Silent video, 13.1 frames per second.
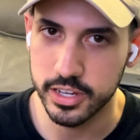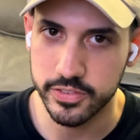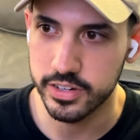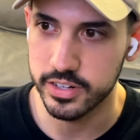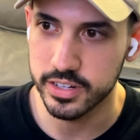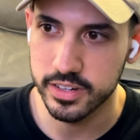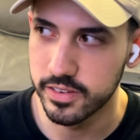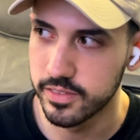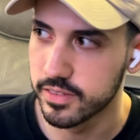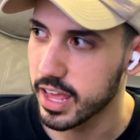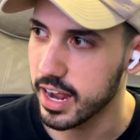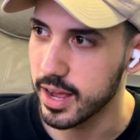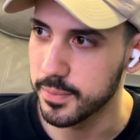for 10
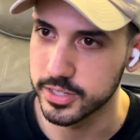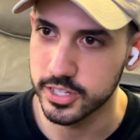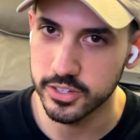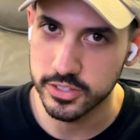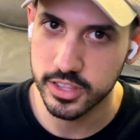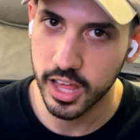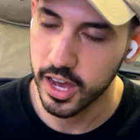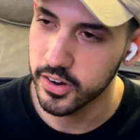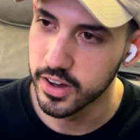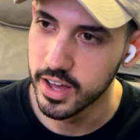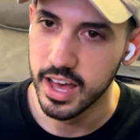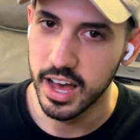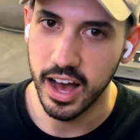episodes now.
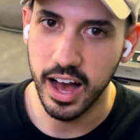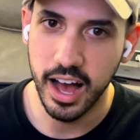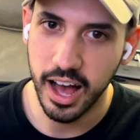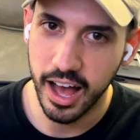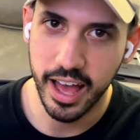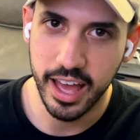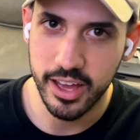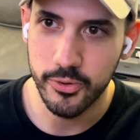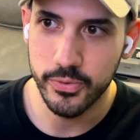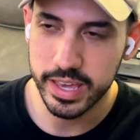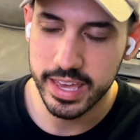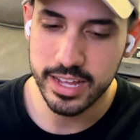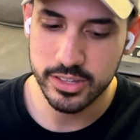
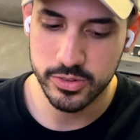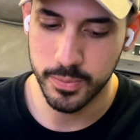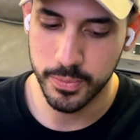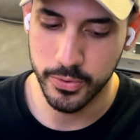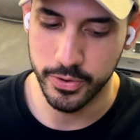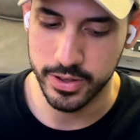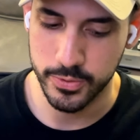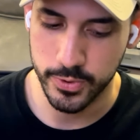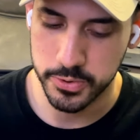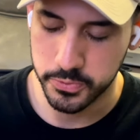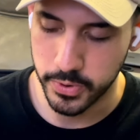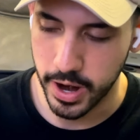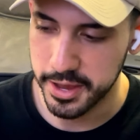We get to a point where
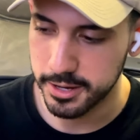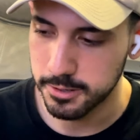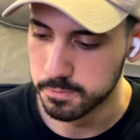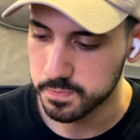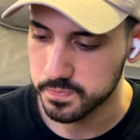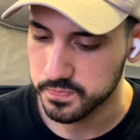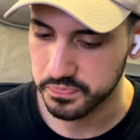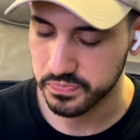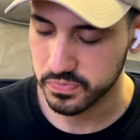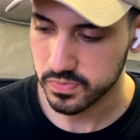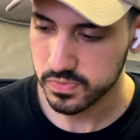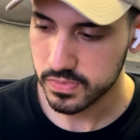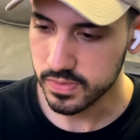Rei
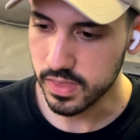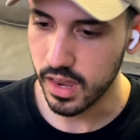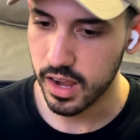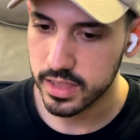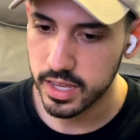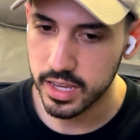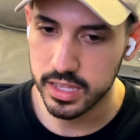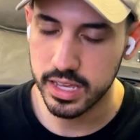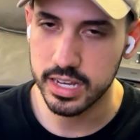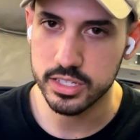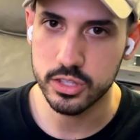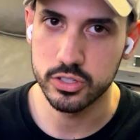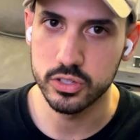likely
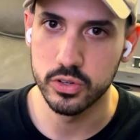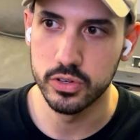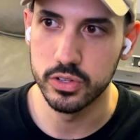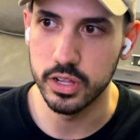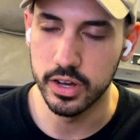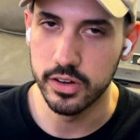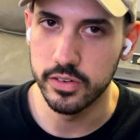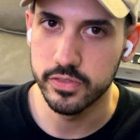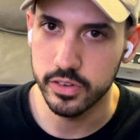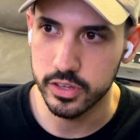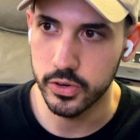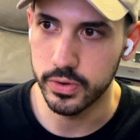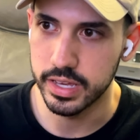has the soul of
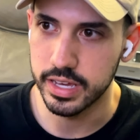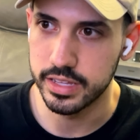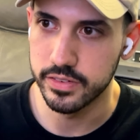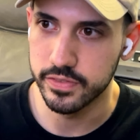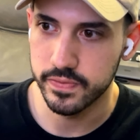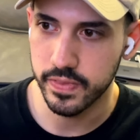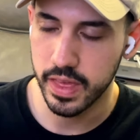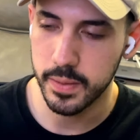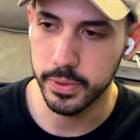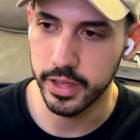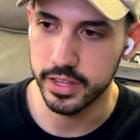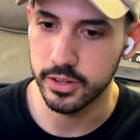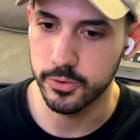Yui kind of
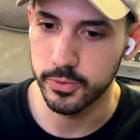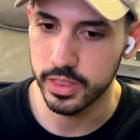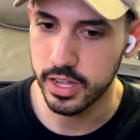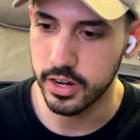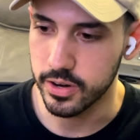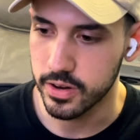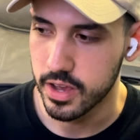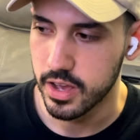implanted within her,